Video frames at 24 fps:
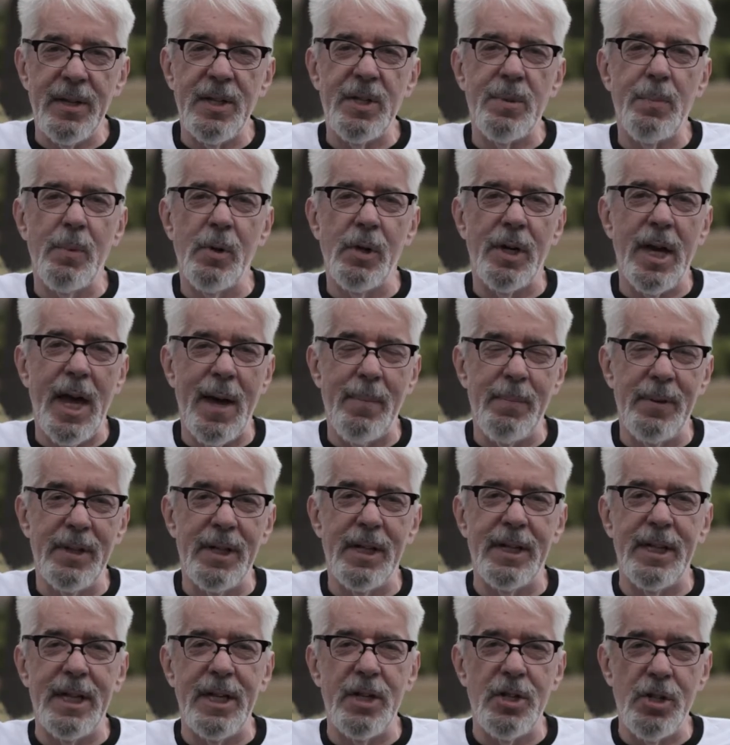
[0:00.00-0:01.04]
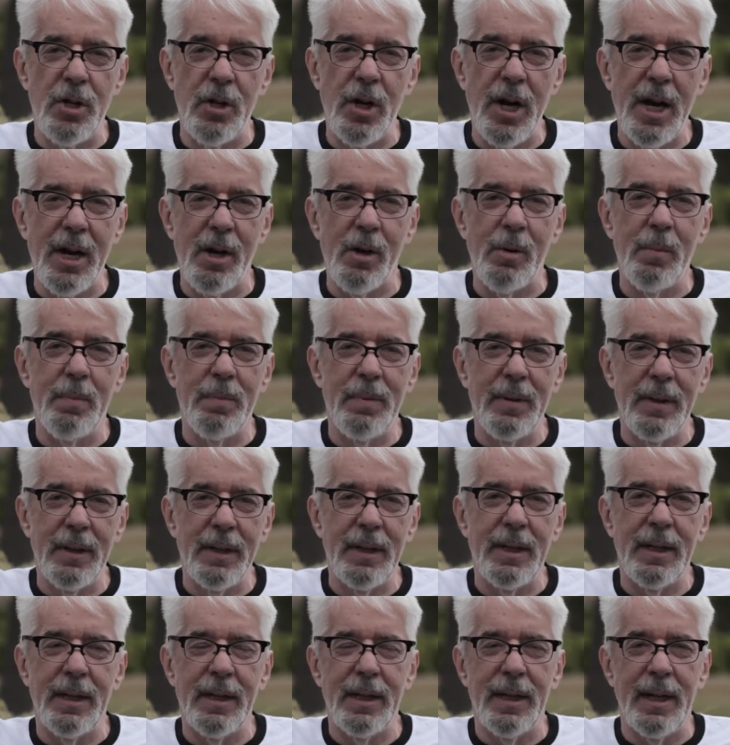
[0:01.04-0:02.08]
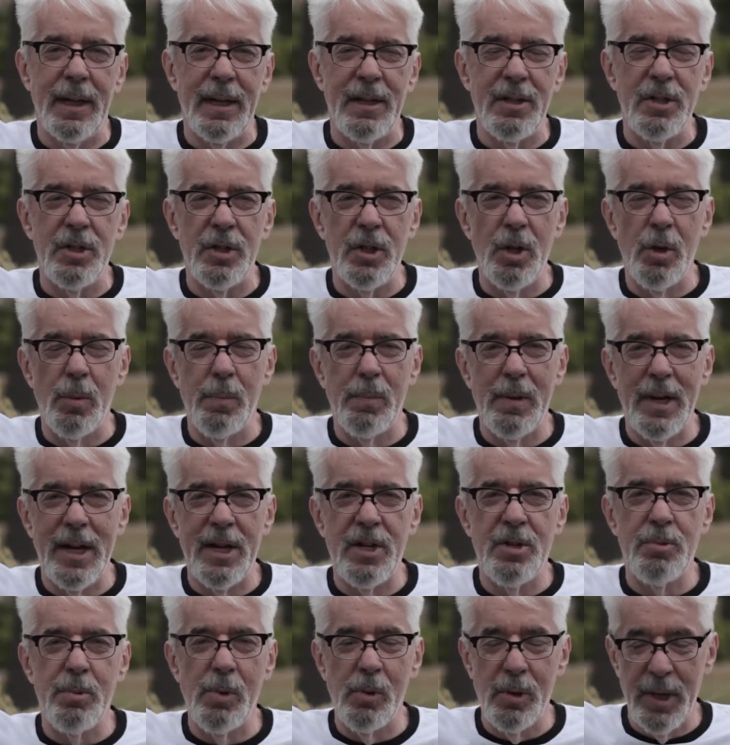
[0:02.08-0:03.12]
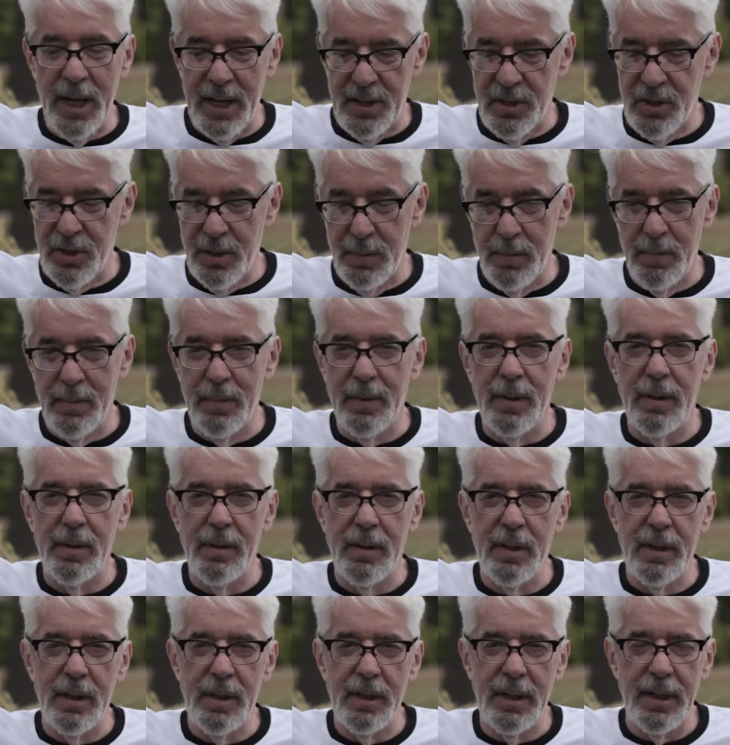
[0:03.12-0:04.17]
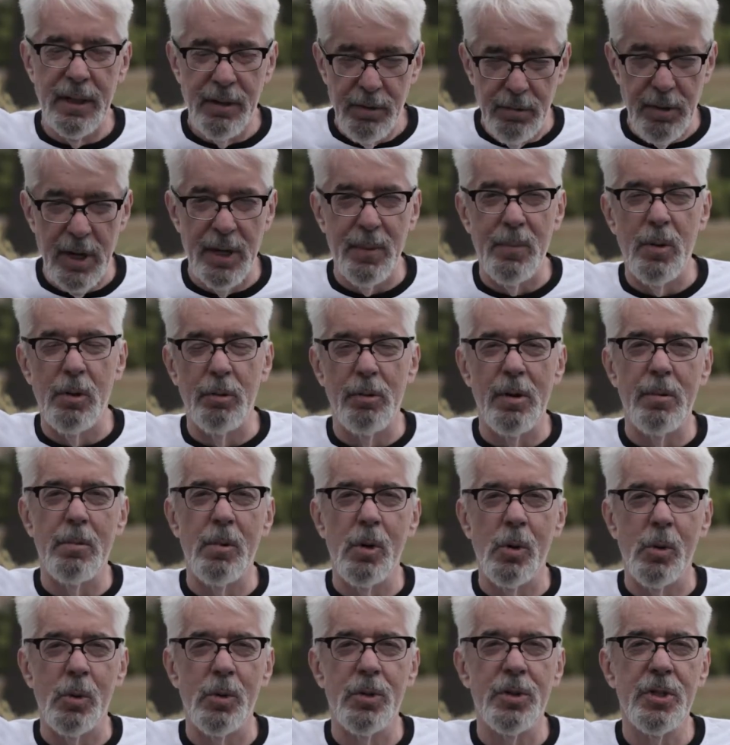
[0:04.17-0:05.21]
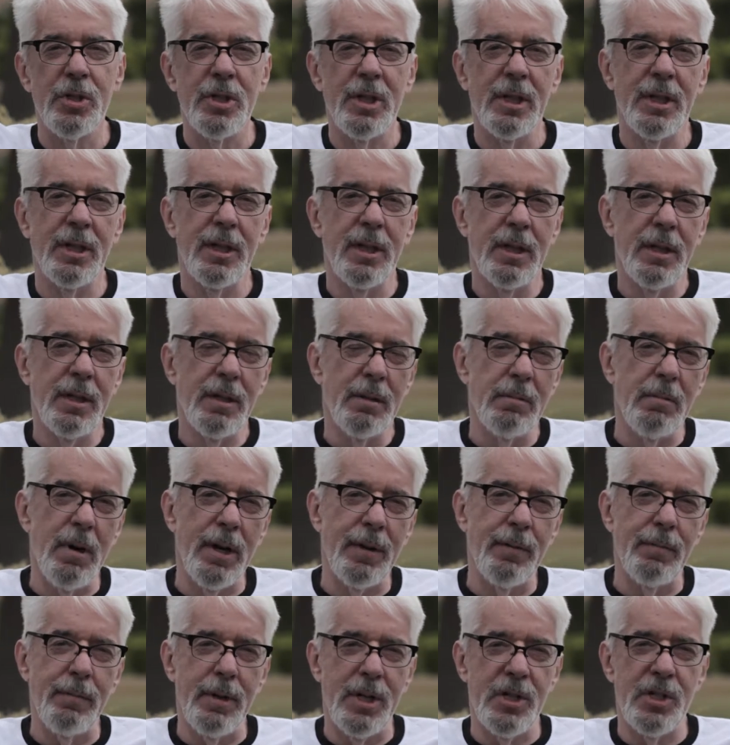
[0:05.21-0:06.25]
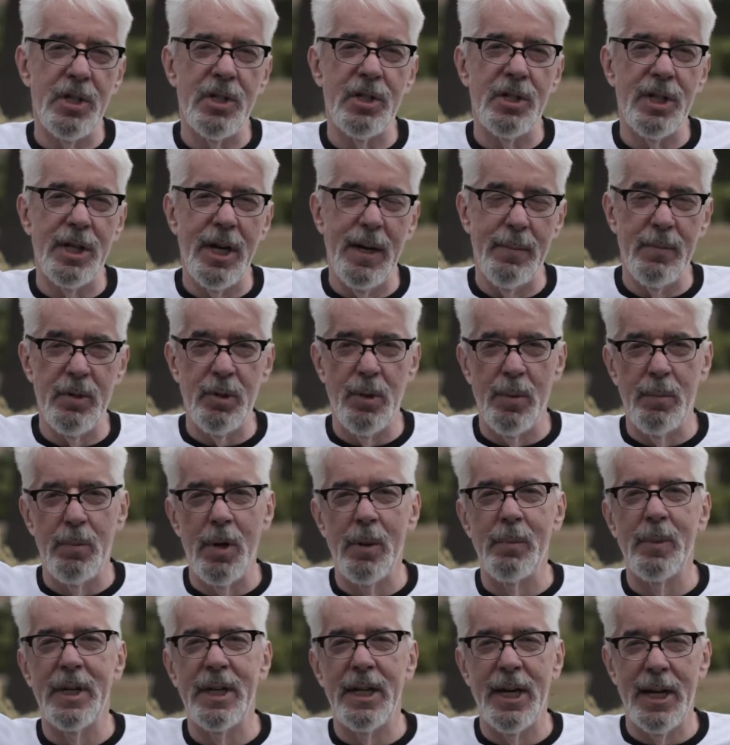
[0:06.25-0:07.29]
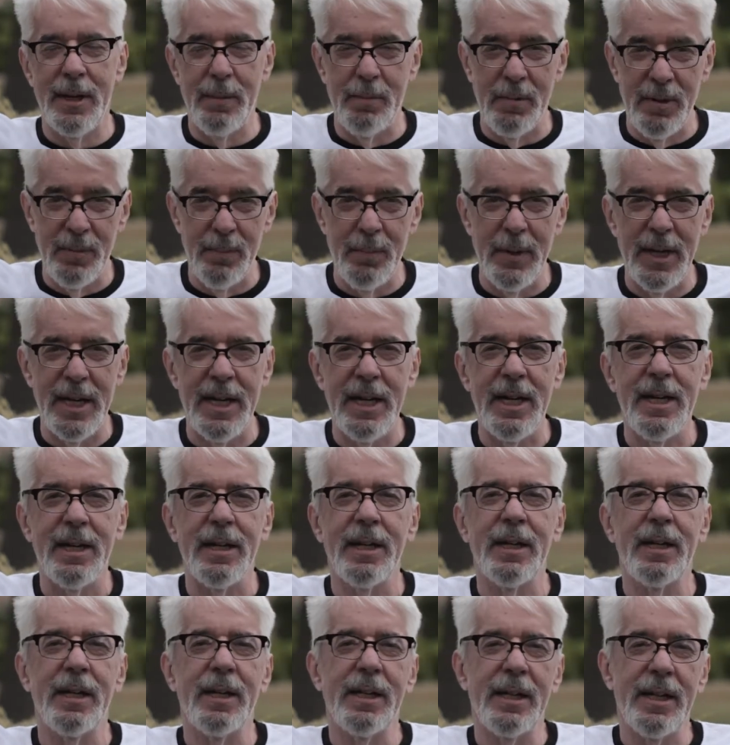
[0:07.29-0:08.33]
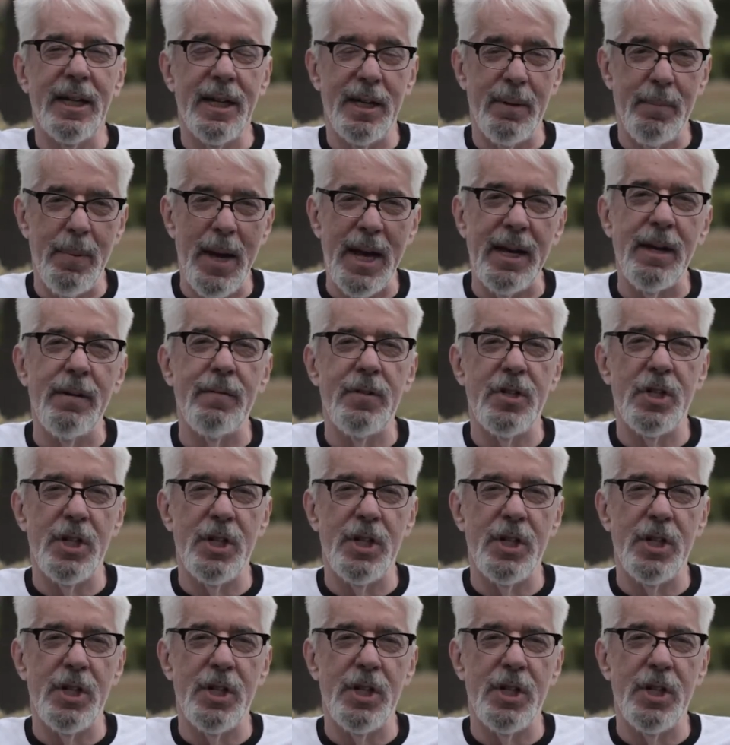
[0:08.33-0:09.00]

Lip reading: this book happen, I need your help, and your pledge will get some incredible rewards, one of which is to come to a Bromley game with me, get a bag of